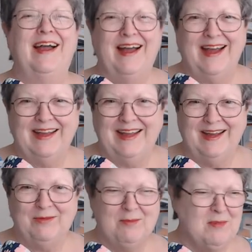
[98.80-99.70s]
I
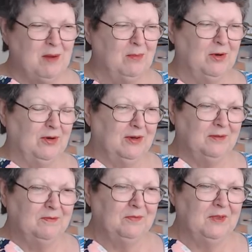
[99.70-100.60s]
can't remember.
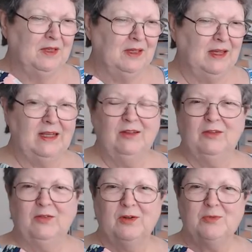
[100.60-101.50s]
And you're the
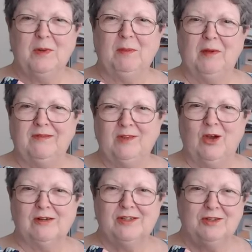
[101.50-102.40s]
first people I've
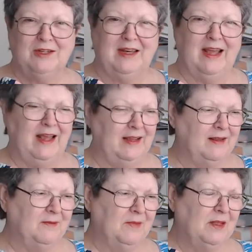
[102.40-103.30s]
talked to today.
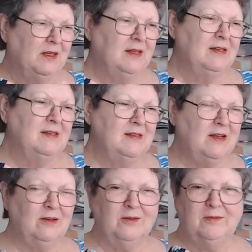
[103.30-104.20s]

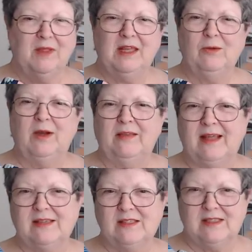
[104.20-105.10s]
So anyway,
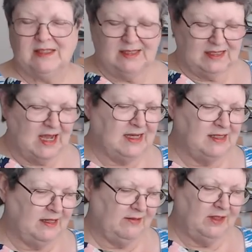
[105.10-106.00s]
that's the size
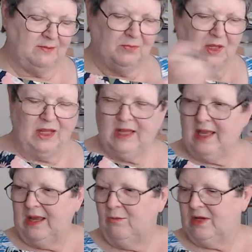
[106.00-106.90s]
of it.
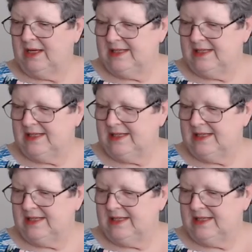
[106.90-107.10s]
And what I